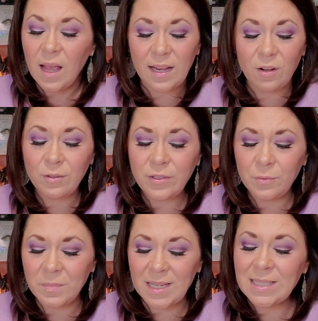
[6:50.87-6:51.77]
It also
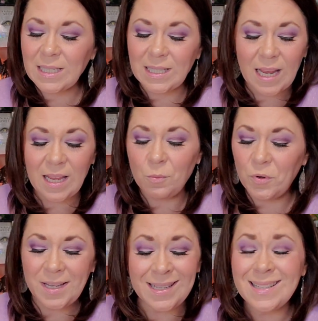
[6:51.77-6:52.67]
means like, hey,
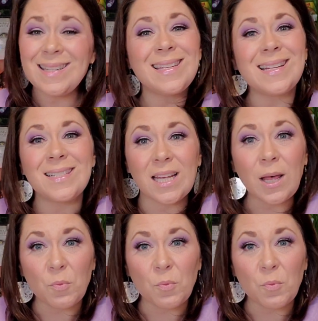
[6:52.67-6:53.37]
we need to stand up.